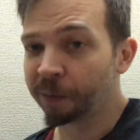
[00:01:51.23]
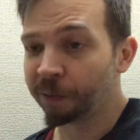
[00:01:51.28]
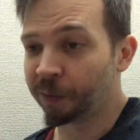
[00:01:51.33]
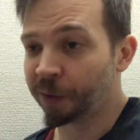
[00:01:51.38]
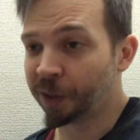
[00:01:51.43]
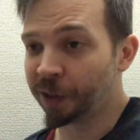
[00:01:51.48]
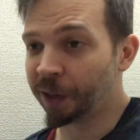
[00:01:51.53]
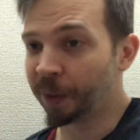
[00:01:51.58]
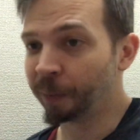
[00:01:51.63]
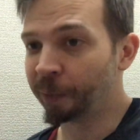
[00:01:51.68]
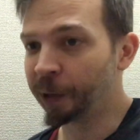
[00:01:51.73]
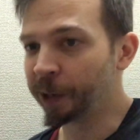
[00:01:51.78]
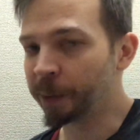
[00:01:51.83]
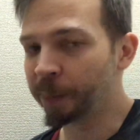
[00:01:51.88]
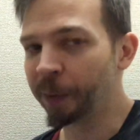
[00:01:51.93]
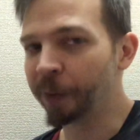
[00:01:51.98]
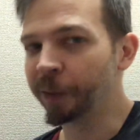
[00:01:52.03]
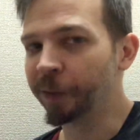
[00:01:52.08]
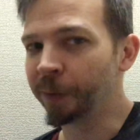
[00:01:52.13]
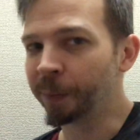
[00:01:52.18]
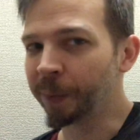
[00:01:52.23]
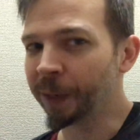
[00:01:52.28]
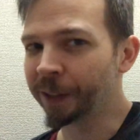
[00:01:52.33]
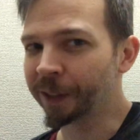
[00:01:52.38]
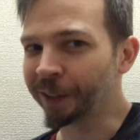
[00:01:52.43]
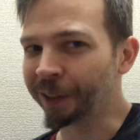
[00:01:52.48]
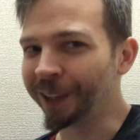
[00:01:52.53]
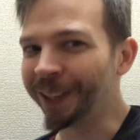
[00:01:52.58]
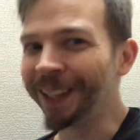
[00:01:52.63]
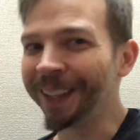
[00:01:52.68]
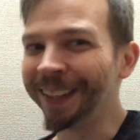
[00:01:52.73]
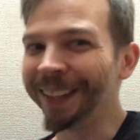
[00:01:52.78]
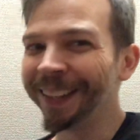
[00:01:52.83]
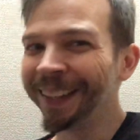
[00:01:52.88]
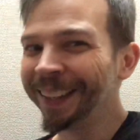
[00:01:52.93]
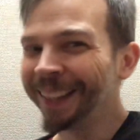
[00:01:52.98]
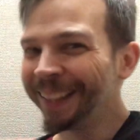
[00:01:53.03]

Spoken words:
some rich person basically.